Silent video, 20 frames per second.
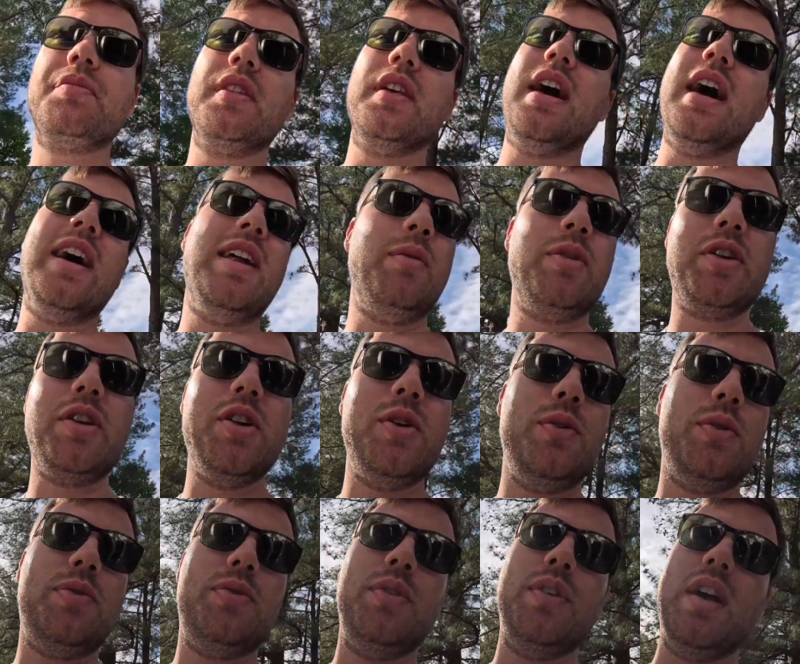I didn't want to
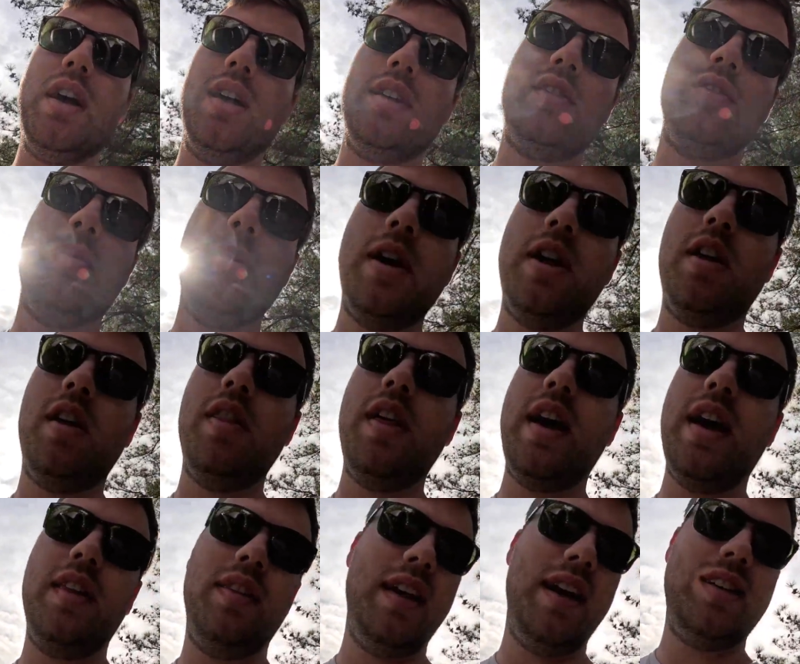go through the hassle of buying all
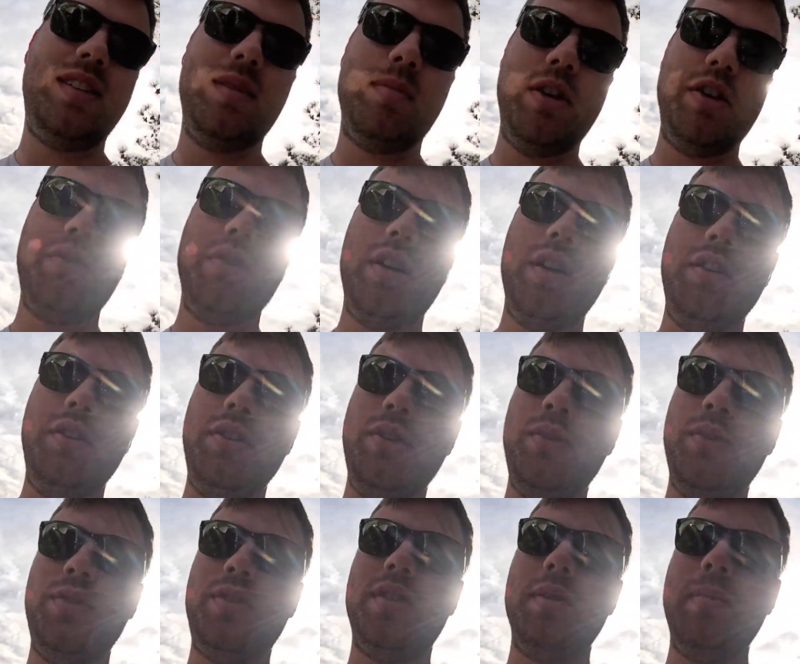that. Last time I tried to
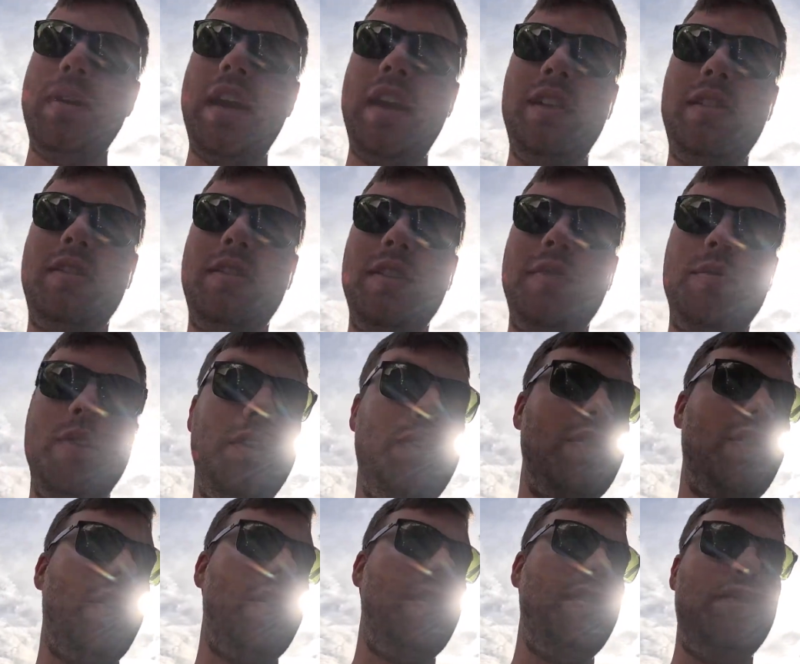do some AC
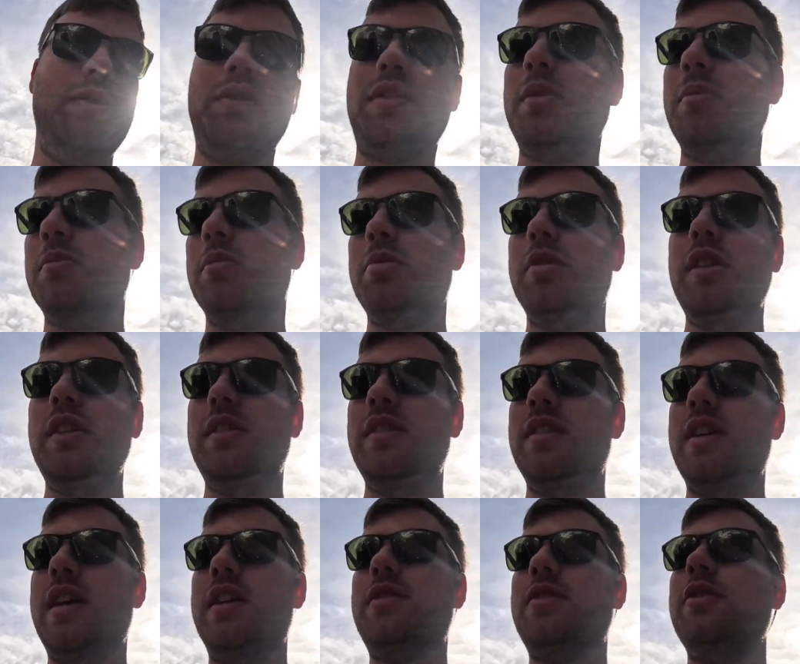recharge, it was a complete
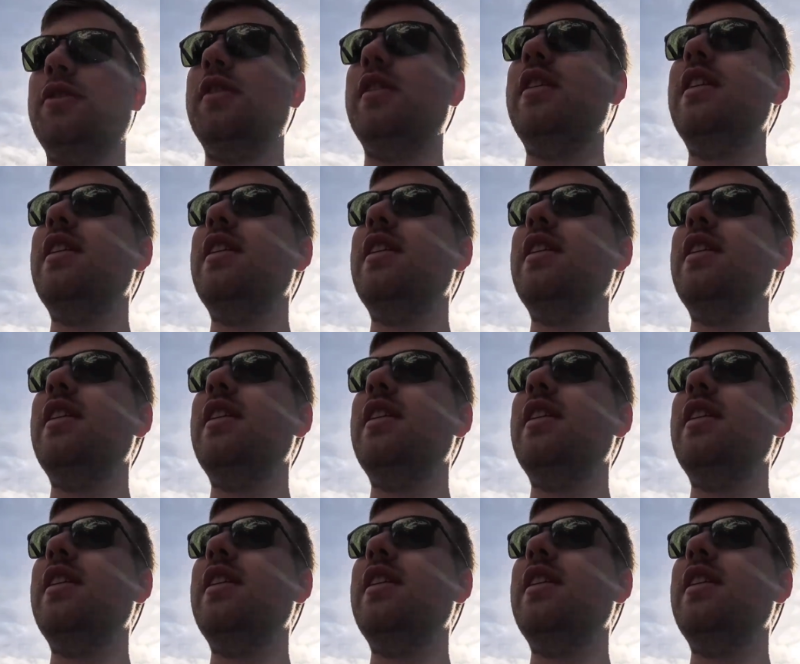disaster.